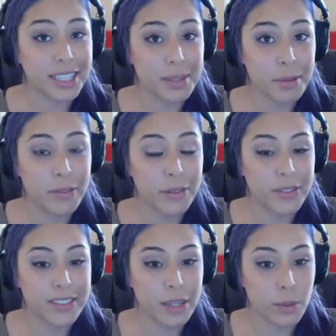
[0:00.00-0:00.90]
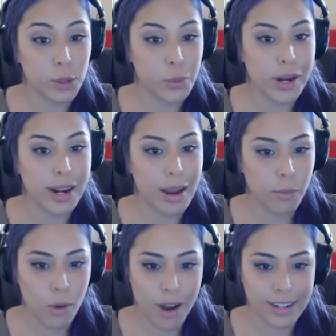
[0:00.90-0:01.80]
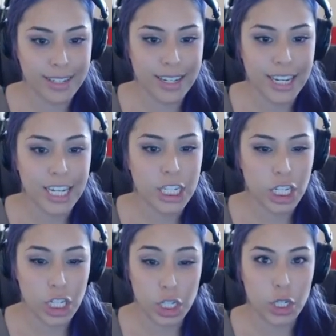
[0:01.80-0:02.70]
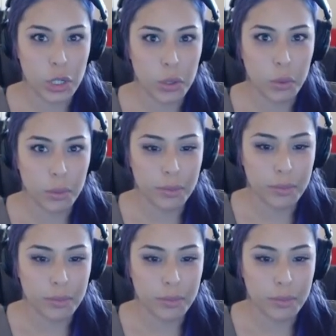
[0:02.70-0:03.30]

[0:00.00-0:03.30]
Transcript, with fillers: at some levels and see which one I want to do. All